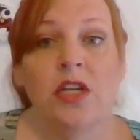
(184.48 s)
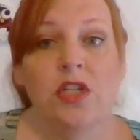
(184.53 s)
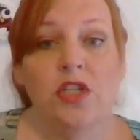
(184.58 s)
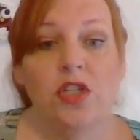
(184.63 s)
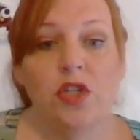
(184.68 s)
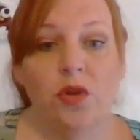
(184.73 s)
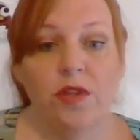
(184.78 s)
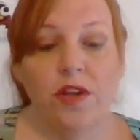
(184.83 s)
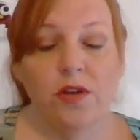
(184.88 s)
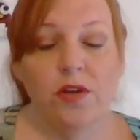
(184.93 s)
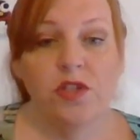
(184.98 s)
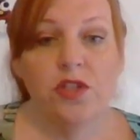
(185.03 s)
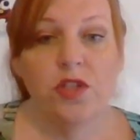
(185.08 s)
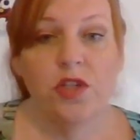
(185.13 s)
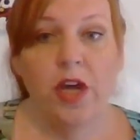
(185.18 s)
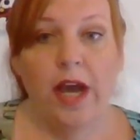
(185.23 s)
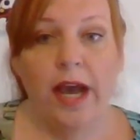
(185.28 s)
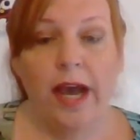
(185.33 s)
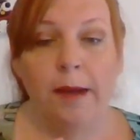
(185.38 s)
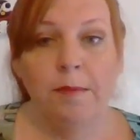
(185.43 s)
So there's
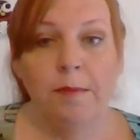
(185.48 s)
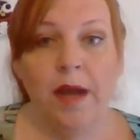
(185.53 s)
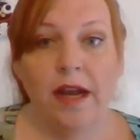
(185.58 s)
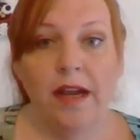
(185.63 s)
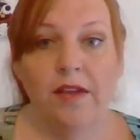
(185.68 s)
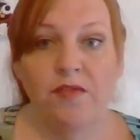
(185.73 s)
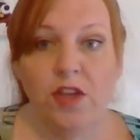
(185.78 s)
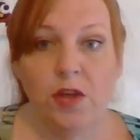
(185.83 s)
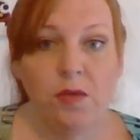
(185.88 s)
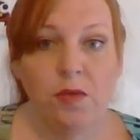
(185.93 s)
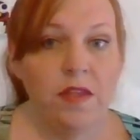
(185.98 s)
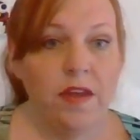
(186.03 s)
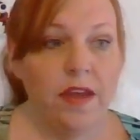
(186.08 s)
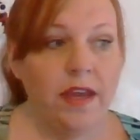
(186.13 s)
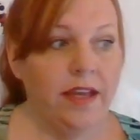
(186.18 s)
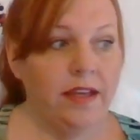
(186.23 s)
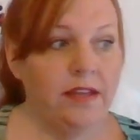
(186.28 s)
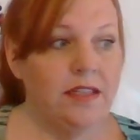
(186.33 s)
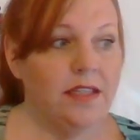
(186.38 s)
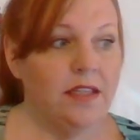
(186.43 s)
a few
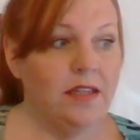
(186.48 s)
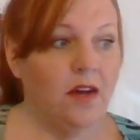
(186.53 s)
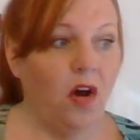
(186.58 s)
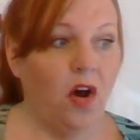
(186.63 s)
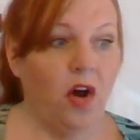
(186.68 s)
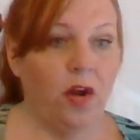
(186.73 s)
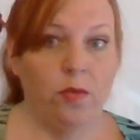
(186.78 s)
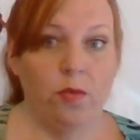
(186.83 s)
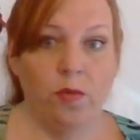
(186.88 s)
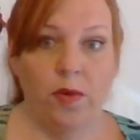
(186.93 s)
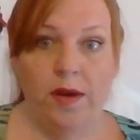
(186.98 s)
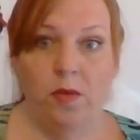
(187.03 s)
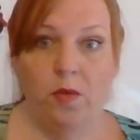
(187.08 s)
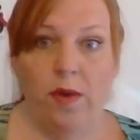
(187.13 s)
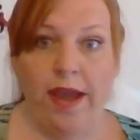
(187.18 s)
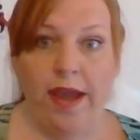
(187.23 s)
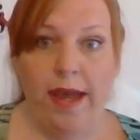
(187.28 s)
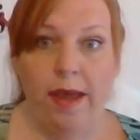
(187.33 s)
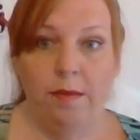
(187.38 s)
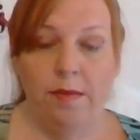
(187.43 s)
things on
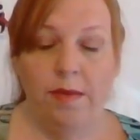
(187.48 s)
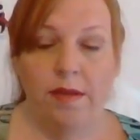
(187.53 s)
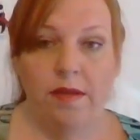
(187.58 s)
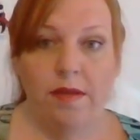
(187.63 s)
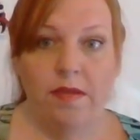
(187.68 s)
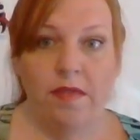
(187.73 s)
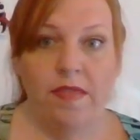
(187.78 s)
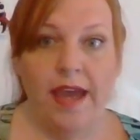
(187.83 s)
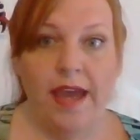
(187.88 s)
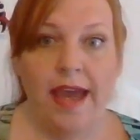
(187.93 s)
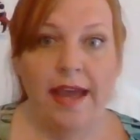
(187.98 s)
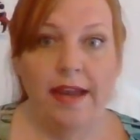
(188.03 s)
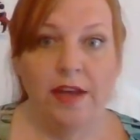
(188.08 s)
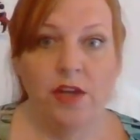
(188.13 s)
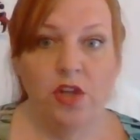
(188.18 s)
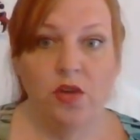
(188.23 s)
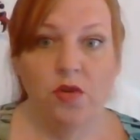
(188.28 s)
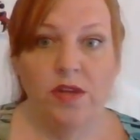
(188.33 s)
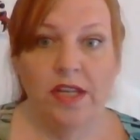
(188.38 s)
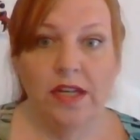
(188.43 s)
RenWeb
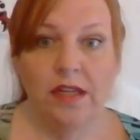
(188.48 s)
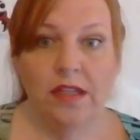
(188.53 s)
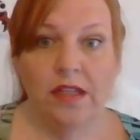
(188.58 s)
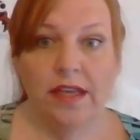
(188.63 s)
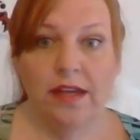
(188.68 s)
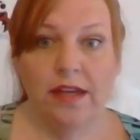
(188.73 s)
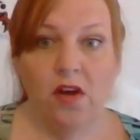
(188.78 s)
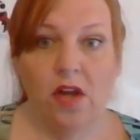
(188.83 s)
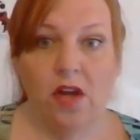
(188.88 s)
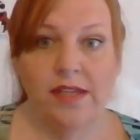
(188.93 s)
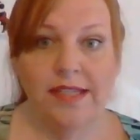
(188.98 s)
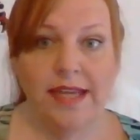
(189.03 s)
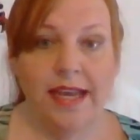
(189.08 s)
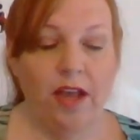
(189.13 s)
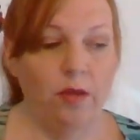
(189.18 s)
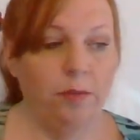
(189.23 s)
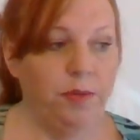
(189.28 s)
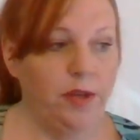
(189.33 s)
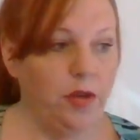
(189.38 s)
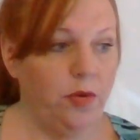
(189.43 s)
that you can click on to
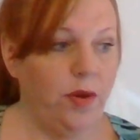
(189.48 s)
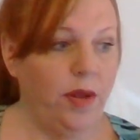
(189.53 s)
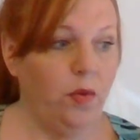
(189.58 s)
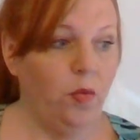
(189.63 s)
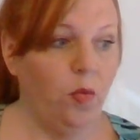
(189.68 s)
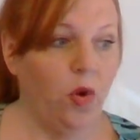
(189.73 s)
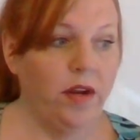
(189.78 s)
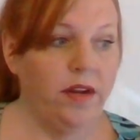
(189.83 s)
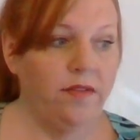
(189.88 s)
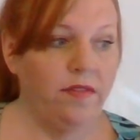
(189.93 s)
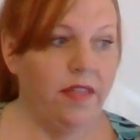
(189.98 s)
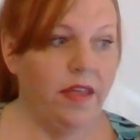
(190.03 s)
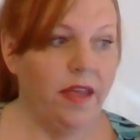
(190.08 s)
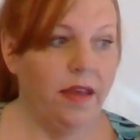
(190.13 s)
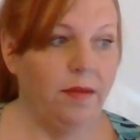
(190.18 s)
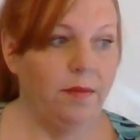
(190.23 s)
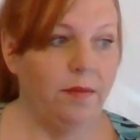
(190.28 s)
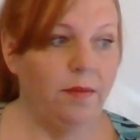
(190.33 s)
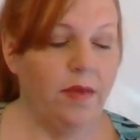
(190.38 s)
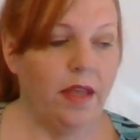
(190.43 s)
help you. And one of
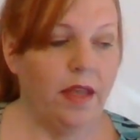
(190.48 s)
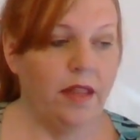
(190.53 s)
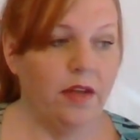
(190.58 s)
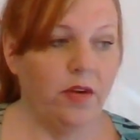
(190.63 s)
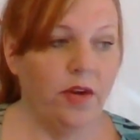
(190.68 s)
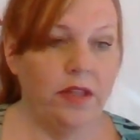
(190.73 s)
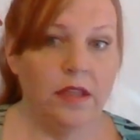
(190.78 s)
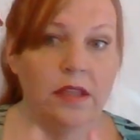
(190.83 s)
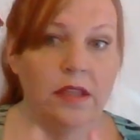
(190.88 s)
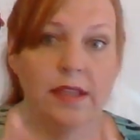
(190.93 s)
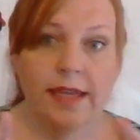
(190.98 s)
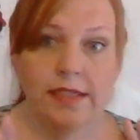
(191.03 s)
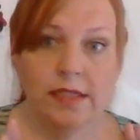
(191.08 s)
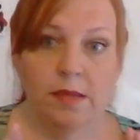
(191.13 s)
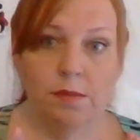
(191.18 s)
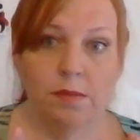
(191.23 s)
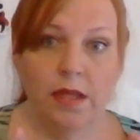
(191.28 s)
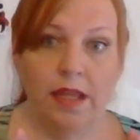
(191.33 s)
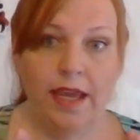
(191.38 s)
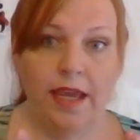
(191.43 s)
them, and they're in the
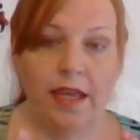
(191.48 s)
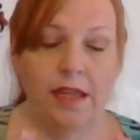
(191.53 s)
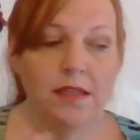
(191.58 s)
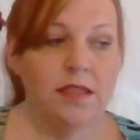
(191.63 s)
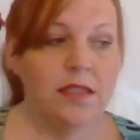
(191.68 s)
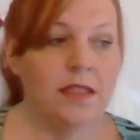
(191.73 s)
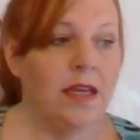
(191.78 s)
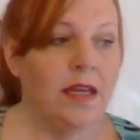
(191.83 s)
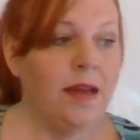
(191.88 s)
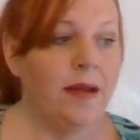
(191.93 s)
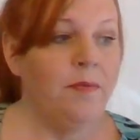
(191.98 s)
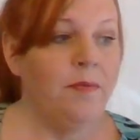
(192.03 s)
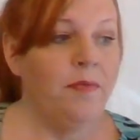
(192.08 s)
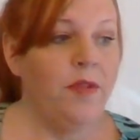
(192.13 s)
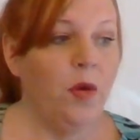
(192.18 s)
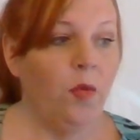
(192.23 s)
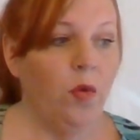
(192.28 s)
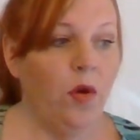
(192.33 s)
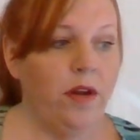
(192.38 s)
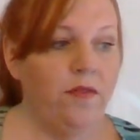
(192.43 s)
lesson plans,
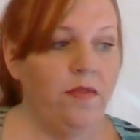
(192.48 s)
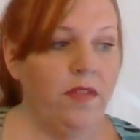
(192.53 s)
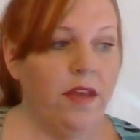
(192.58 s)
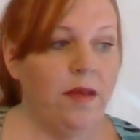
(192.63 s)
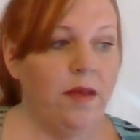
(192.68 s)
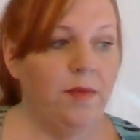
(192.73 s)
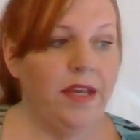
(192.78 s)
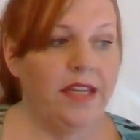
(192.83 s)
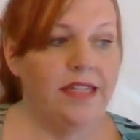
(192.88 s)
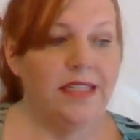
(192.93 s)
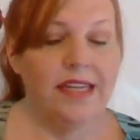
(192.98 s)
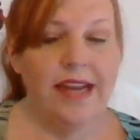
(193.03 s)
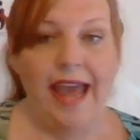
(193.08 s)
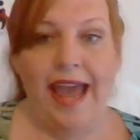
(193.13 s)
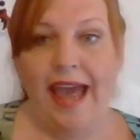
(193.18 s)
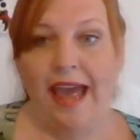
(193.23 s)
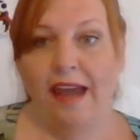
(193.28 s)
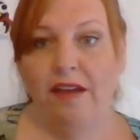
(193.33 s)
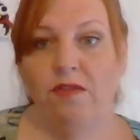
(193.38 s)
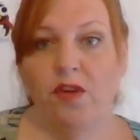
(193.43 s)
one of them is an
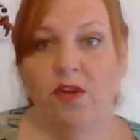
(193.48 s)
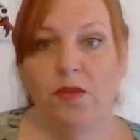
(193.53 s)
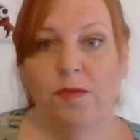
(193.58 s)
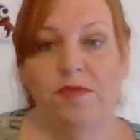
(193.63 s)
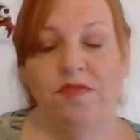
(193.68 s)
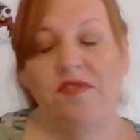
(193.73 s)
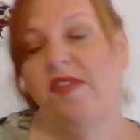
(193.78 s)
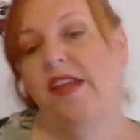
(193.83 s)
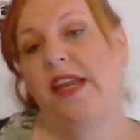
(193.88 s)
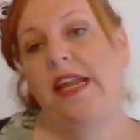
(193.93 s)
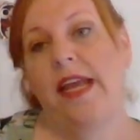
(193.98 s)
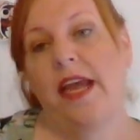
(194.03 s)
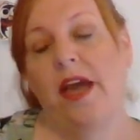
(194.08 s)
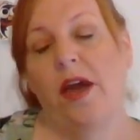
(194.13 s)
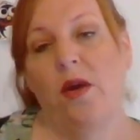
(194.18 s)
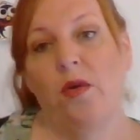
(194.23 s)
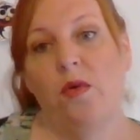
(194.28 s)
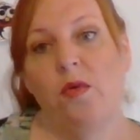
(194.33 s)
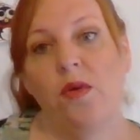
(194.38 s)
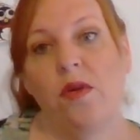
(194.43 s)
adverb
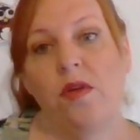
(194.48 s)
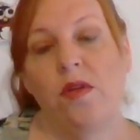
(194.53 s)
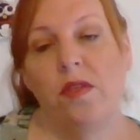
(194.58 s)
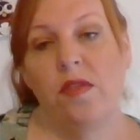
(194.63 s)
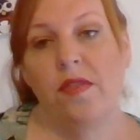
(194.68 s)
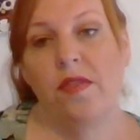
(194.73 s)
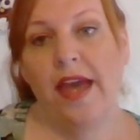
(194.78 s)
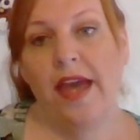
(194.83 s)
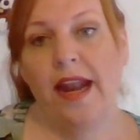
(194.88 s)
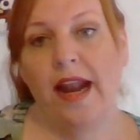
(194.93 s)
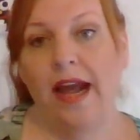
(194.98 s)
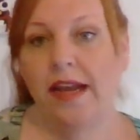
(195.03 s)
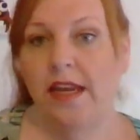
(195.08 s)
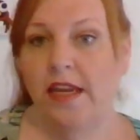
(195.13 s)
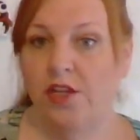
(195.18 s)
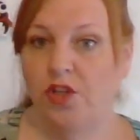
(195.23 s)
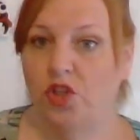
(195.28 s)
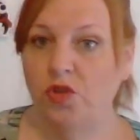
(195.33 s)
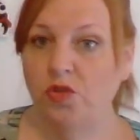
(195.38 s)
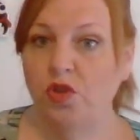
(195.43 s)
video that I
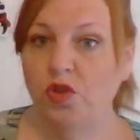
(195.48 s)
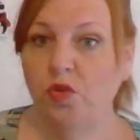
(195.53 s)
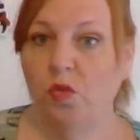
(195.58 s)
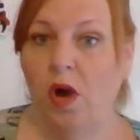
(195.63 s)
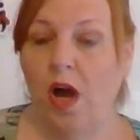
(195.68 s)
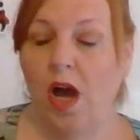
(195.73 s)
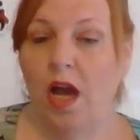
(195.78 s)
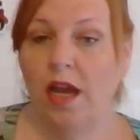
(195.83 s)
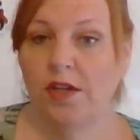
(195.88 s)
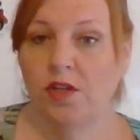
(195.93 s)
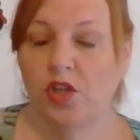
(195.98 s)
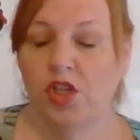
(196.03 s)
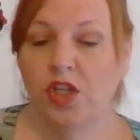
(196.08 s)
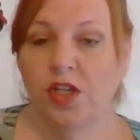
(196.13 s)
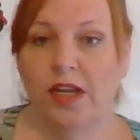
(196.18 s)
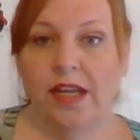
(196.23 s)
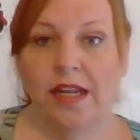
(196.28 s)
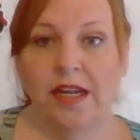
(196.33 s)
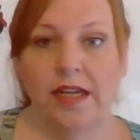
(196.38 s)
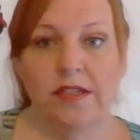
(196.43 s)
need you to watch,
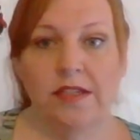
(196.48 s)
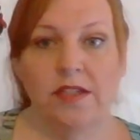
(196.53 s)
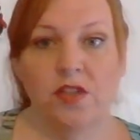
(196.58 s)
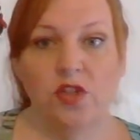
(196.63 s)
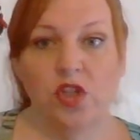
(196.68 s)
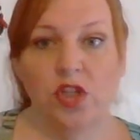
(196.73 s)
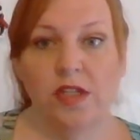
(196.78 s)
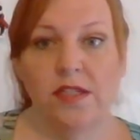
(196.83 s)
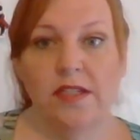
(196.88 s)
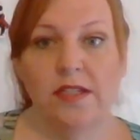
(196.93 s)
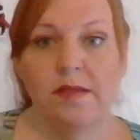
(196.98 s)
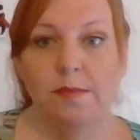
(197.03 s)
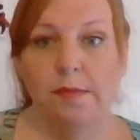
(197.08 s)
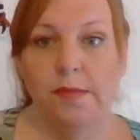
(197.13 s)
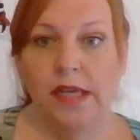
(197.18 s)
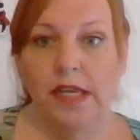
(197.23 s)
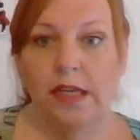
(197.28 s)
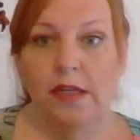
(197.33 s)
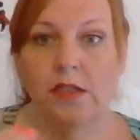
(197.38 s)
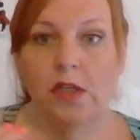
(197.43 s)
and it's just
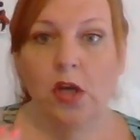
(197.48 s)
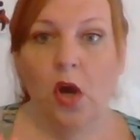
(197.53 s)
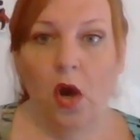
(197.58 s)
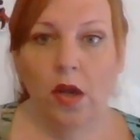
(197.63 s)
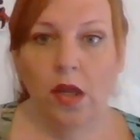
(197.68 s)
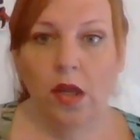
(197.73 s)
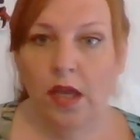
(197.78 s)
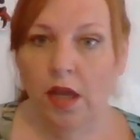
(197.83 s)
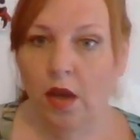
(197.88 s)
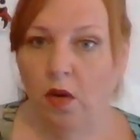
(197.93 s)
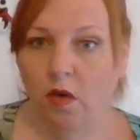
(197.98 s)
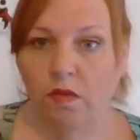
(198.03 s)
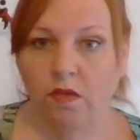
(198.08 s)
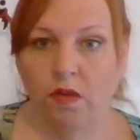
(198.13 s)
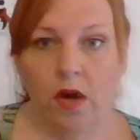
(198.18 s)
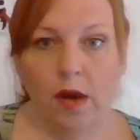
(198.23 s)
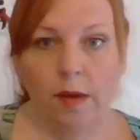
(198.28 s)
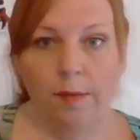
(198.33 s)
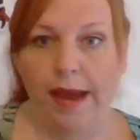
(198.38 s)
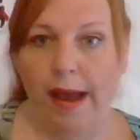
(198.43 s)
me talking
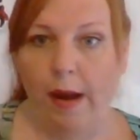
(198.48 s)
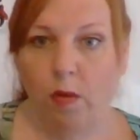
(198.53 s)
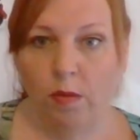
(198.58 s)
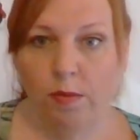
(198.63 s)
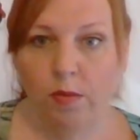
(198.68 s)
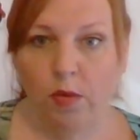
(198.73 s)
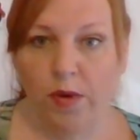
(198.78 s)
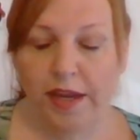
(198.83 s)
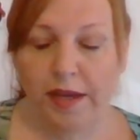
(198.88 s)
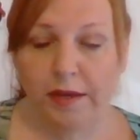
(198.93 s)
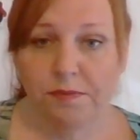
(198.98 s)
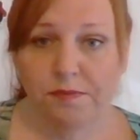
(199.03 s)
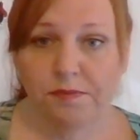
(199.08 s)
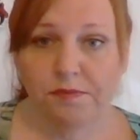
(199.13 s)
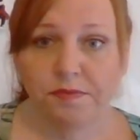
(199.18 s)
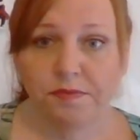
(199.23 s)
over a PowerPoint.